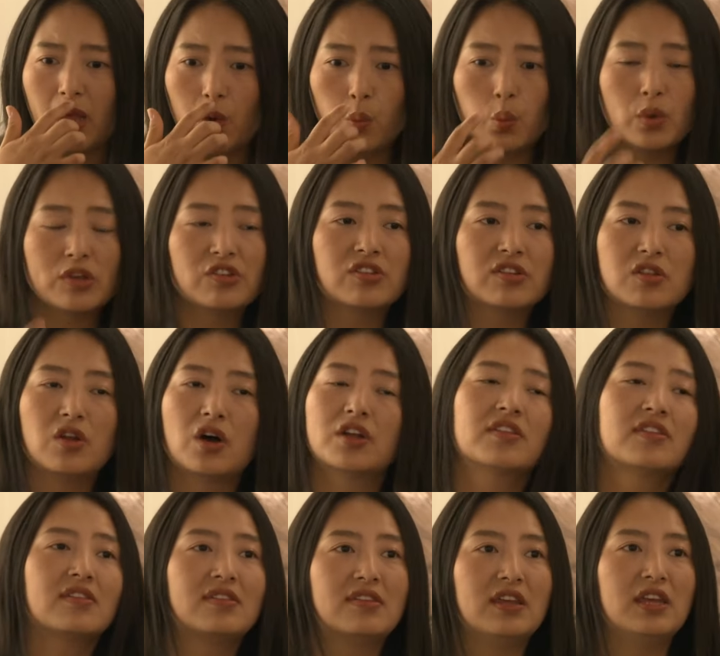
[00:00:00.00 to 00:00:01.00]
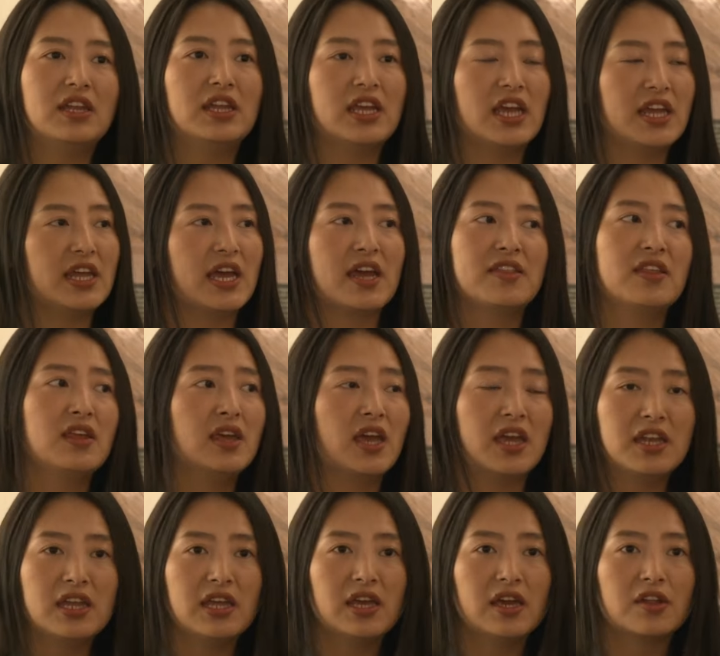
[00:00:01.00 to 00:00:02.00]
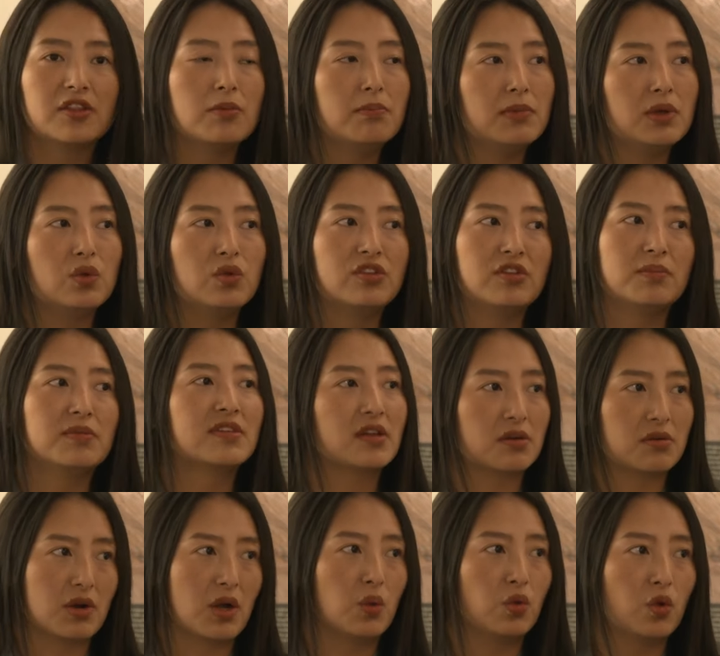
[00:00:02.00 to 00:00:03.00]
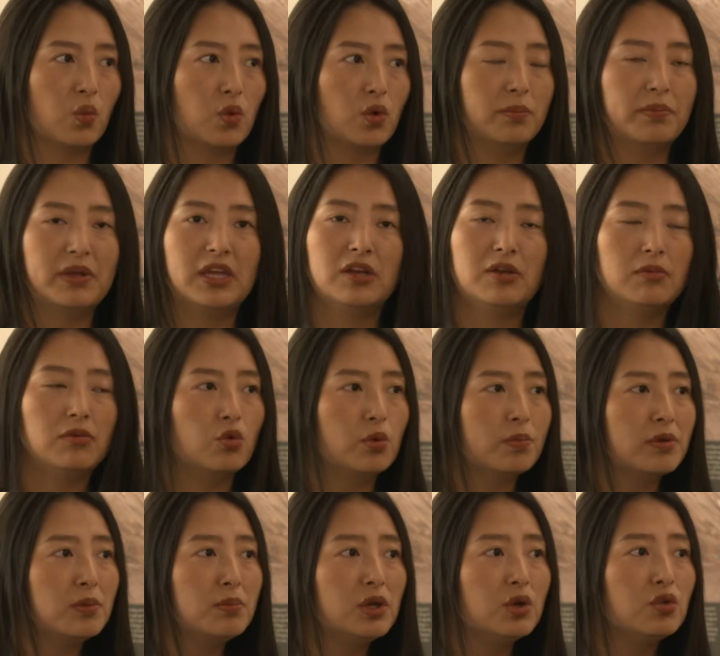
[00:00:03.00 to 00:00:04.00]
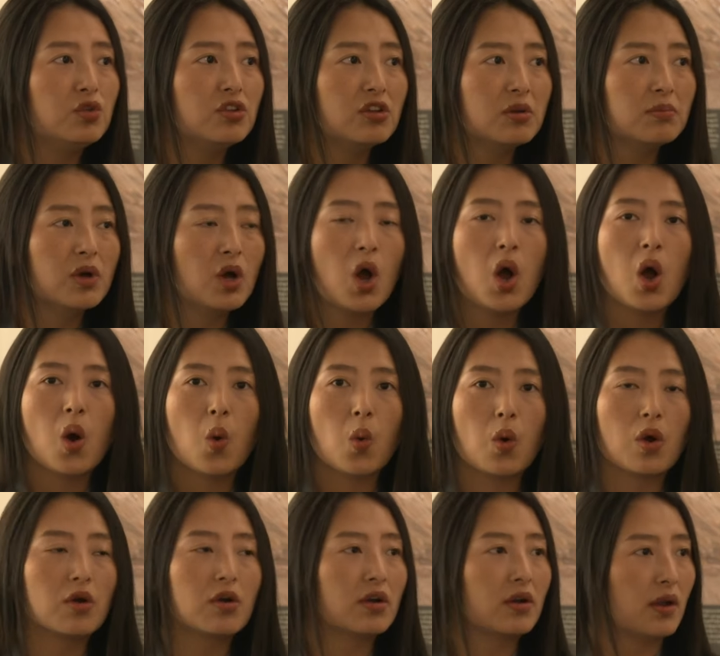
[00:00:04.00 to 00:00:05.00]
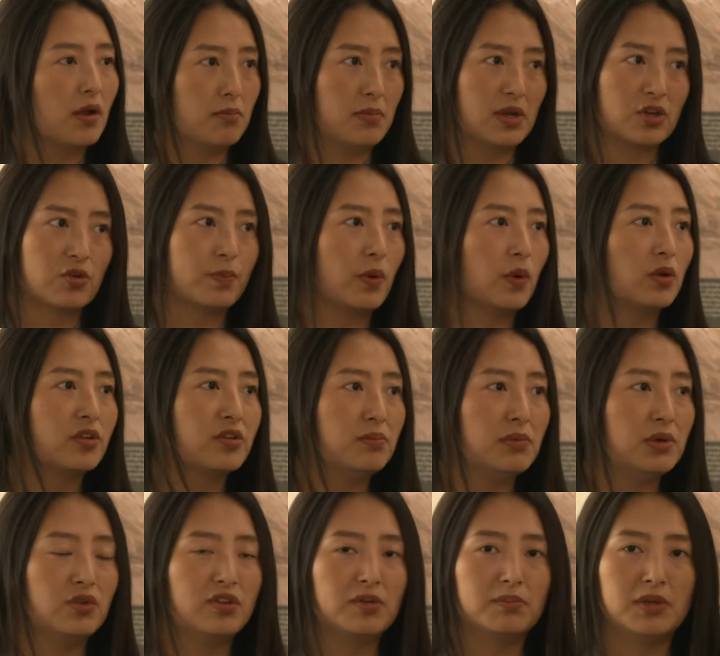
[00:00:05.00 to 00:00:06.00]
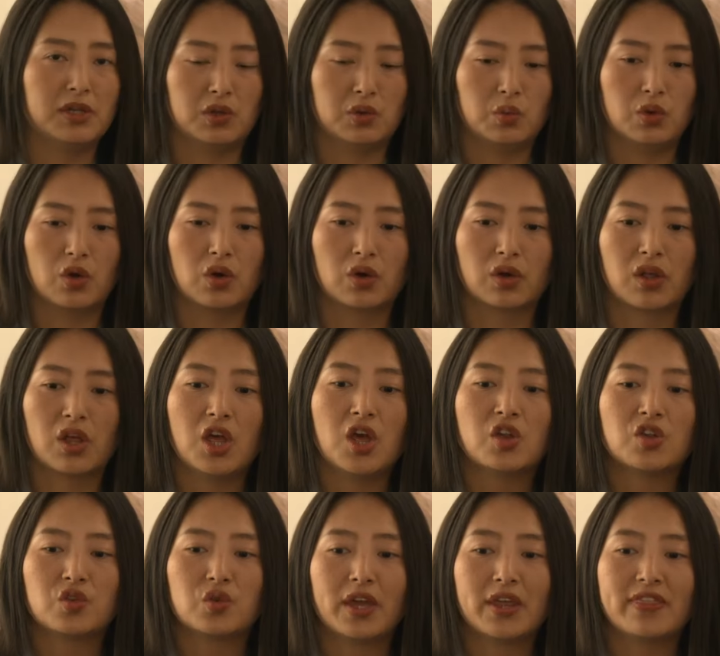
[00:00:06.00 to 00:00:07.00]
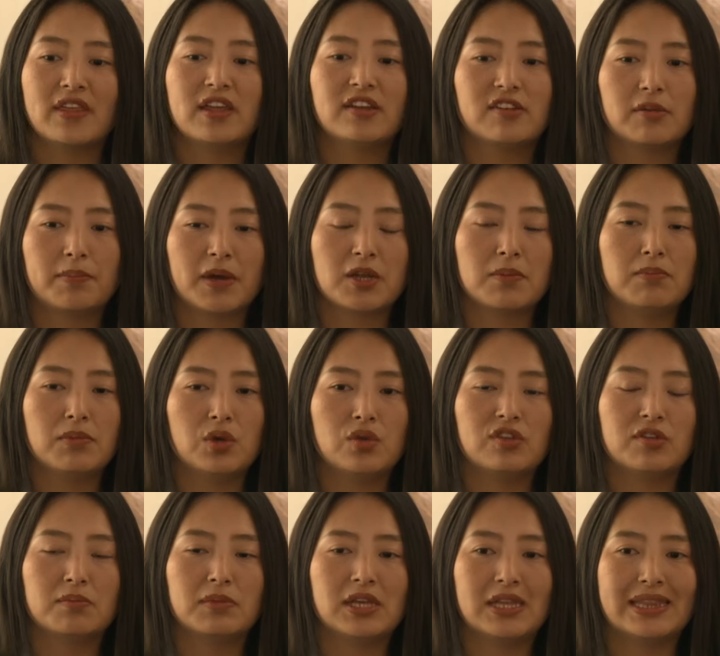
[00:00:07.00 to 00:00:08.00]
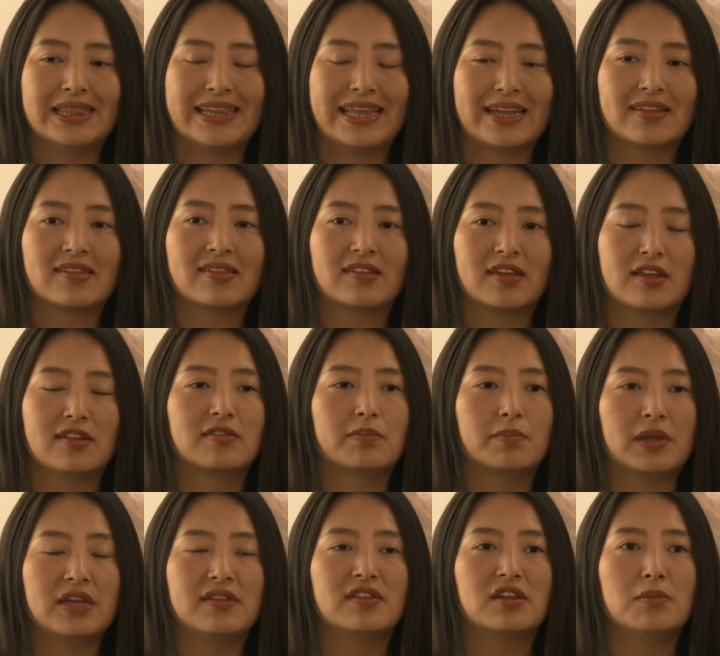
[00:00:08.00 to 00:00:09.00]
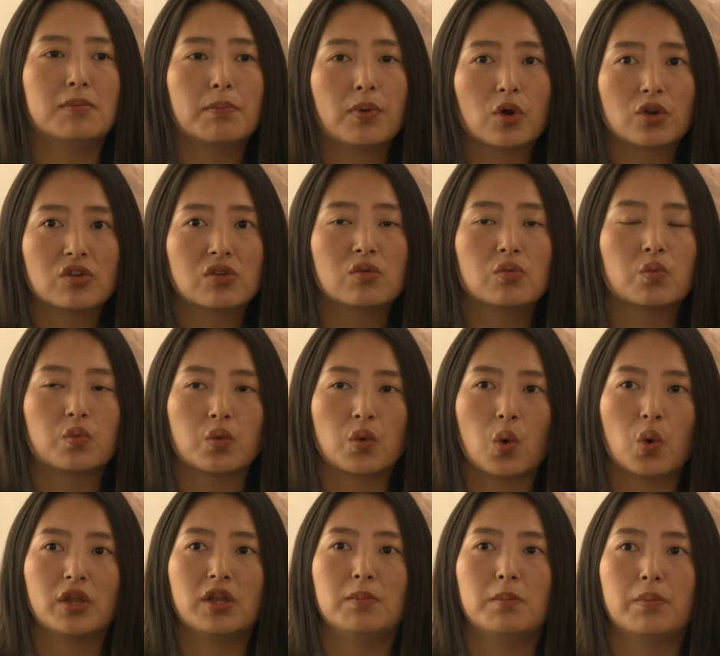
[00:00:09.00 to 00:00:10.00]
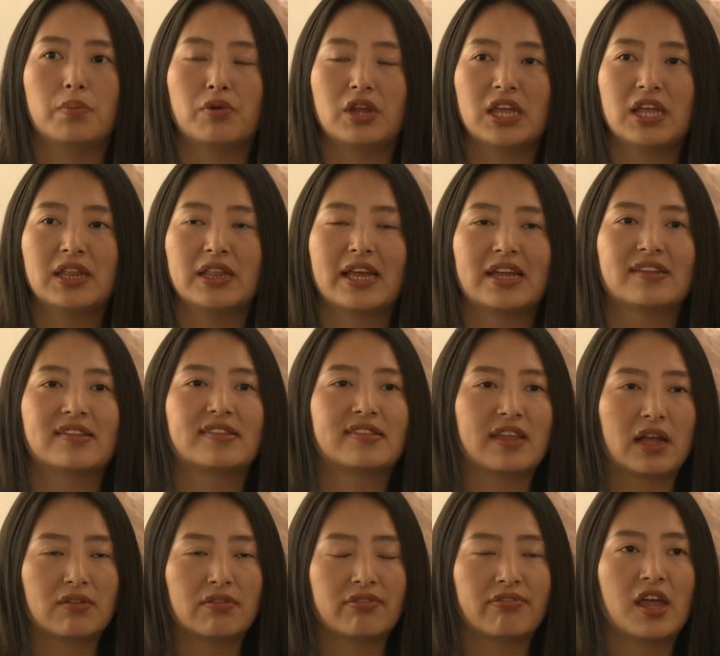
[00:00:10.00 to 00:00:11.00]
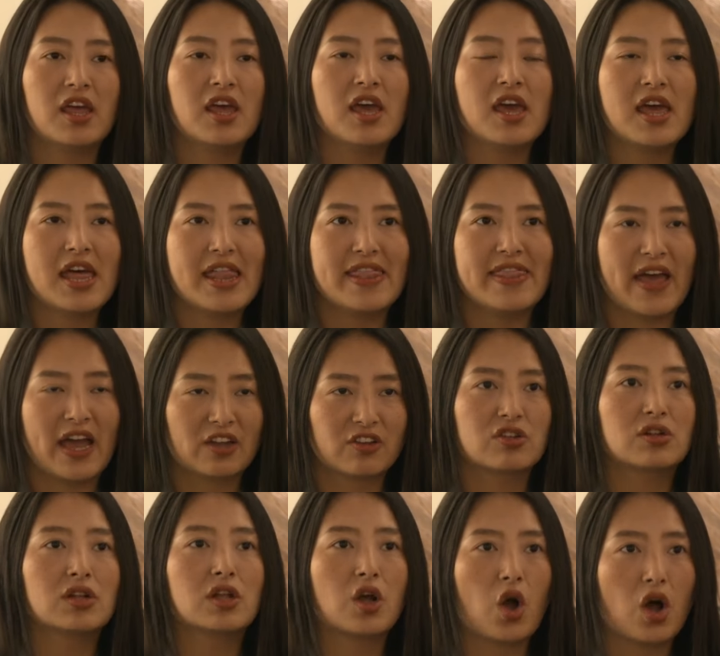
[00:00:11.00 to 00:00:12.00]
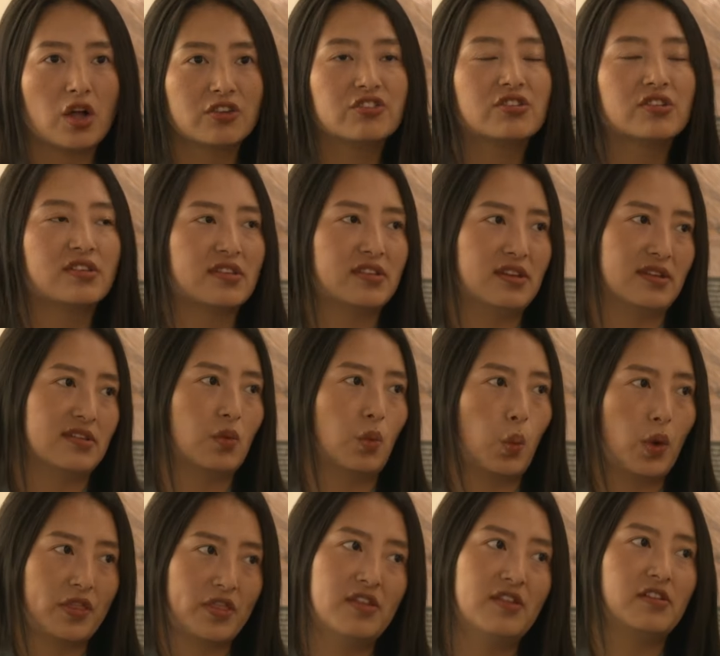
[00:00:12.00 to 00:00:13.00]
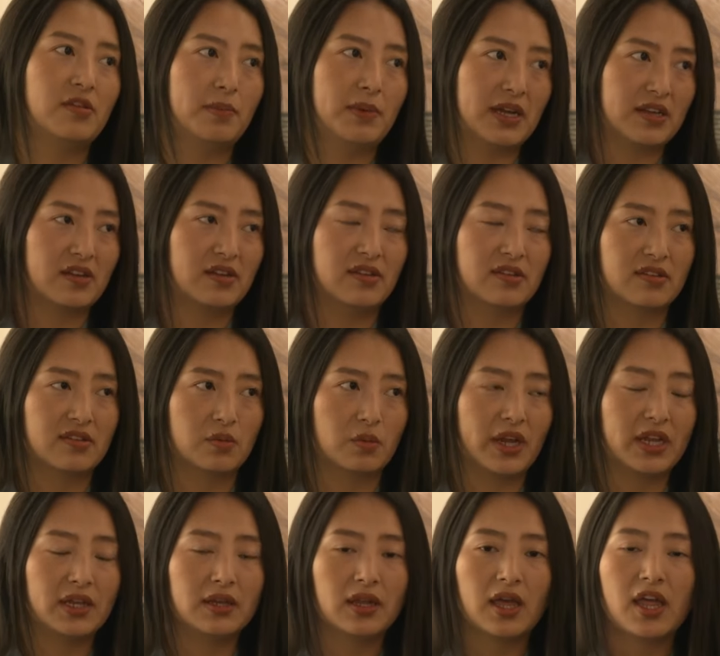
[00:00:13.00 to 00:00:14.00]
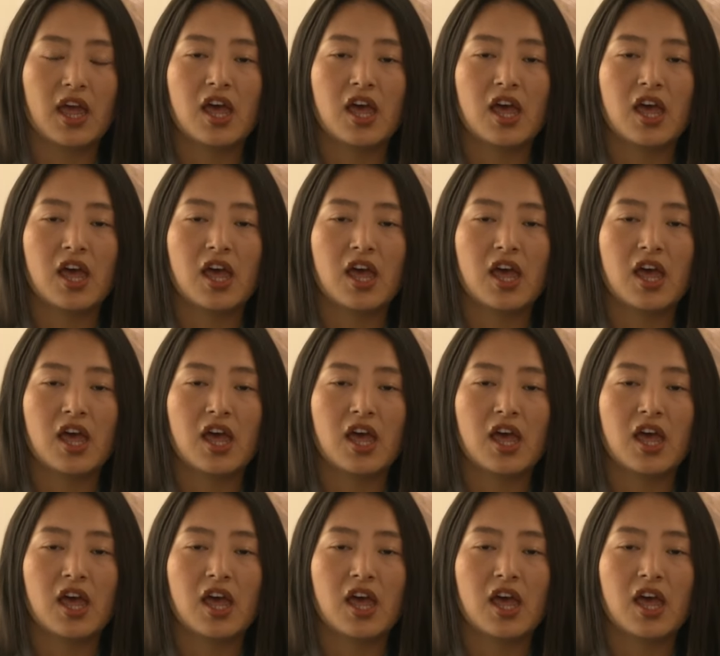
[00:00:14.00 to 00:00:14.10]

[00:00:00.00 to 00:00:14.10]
which is not seen in any other museums around the world, be it Rubin Museum or Metropolitan Museum in New York. So I think Tibet Museum in that sense plays an important role in bringing that self-national consciousness within Tibetans, right?